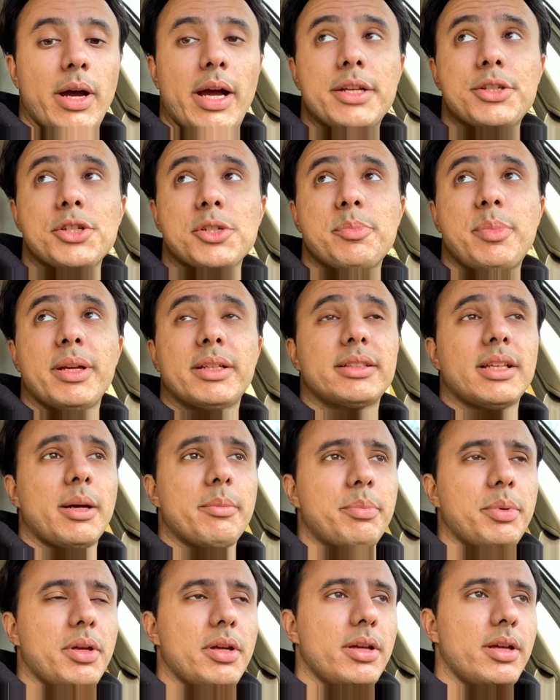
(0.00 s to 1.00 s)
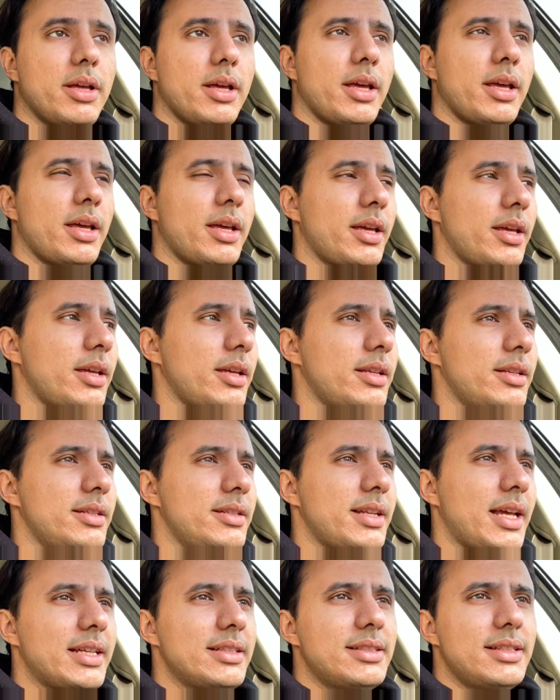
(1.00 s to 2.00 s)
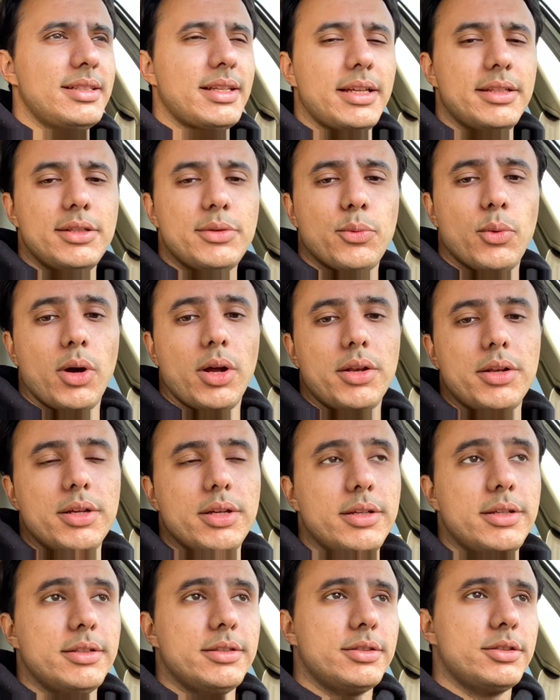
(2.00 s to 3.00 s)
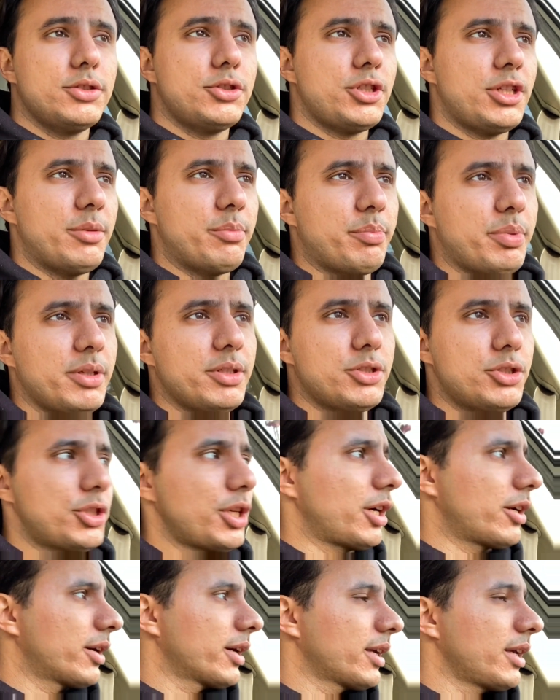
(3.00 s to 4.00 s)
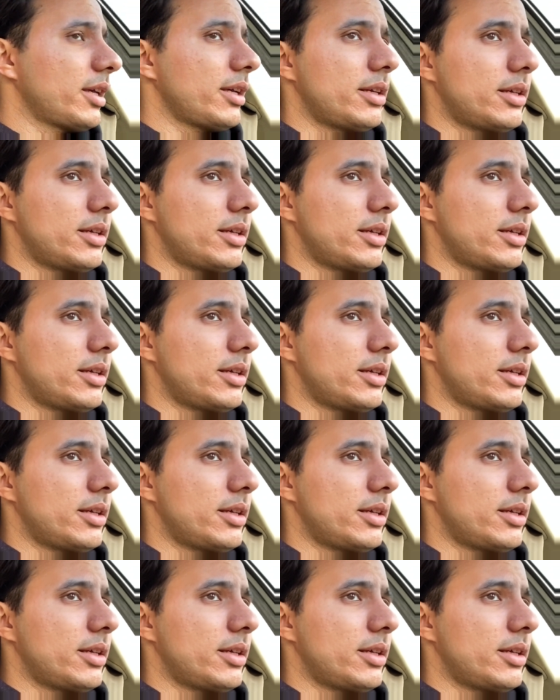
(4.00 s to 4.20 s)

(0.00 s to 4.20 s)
just picked up a 1991 Jeep Cherokee,